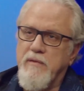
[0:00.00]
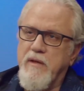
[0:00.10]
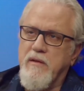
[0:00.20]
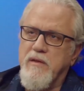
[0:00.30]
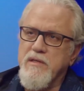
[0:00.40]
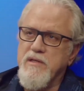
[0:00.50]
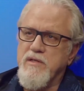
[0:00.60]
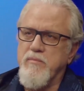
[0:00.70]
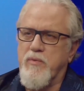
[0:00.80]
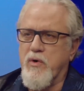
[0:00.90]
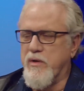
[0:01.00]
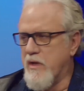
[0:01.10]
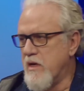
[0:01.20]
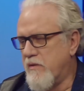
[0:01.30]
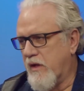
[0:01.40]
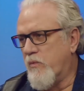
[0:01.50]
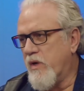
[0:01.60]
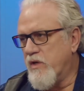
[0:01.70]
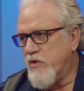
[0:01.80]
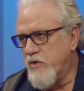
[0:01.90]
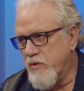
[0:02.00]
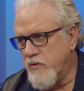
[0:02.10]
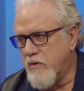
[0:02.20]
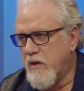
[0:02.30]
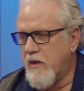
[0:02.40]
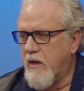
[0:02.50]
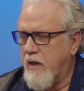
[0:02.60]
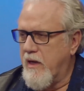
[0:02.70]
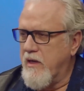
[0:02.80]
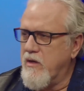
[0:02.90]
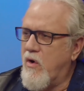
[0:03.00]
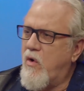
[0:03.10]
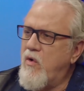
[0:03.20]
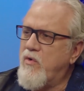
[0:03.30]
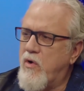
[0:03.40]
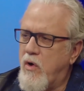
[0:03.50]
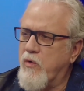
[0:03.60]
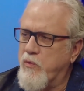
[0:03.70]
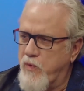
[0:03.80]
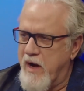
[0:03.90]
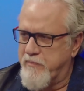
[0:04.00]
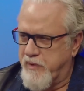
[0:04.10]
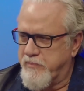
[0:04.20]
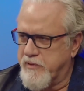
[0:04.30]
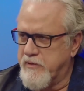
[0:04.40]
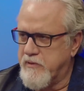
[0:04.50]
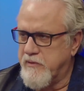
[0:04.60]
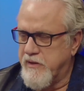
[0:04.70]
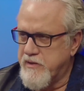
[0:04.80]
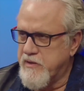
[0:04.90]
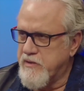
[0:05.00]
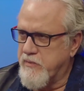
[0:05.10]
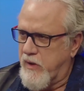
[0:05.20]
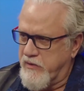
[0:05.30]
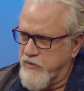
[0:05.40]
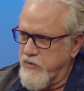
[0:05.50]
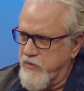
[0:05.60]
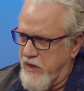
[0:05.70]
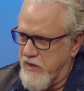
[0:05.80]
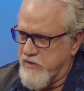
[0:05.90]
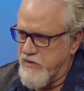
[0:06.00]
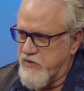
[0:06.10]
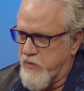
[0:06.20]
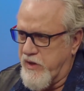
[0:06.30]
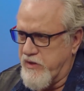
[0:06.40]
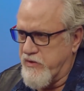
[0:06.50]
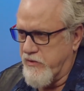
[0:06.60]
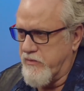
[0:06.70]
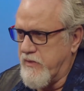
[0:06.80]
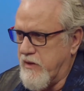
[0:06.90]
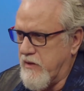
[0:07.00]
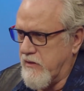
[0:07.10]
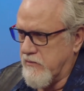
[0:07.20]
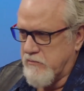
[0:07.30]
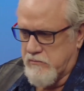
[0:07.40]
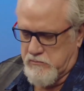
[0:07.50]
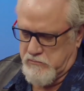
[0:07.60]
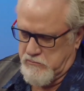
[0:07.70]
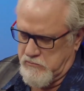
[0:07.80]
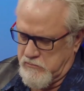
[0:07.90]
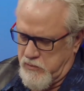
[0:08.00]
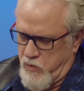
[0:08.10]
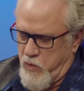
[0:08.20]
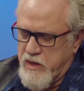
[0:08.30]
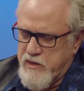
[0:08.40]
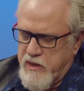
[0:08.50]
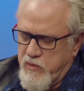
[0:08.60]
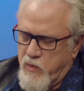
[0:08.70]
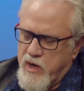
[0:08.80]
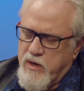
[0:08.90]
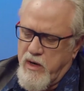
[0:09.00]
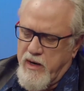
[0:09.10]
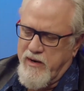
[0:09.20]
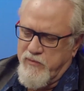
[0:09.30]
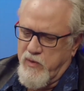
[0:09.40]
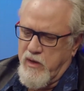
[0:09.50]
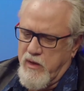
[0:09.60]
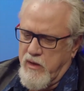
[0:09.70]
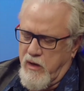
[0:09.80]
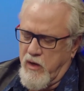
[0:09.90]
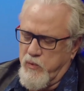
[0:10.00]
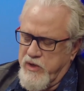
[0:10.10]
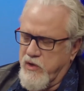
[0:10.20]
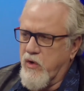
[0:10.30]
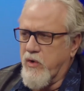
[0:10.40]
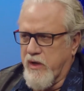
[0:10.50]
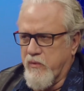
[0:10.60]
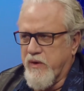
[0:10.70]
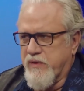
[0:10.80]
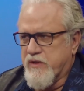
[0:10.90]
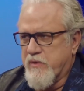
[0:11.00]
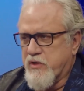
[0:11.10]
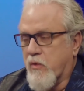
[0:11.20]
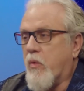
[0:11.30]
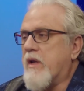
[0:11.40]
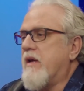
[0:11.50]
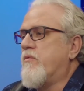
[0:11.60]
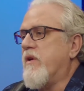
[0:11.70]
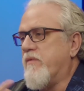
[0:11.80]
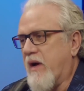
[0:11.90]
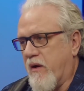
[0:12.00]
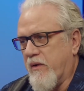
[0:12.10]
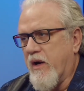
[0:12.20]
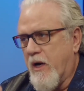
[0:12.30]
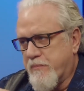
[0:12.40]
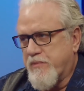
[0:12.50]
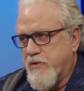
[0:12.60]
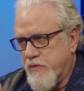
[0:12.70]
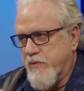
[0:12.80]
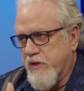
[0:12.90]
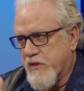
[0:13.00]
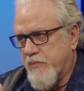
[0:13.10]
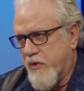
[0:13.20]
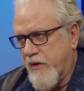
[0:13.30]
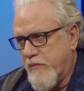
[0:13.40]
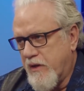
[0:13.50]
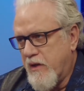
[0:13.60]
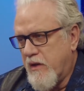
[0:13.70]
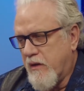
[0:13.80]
and I think this is important that we do a overall wrap-up. This is what, 2022. What and where are we going with this material? What have we found up to this point?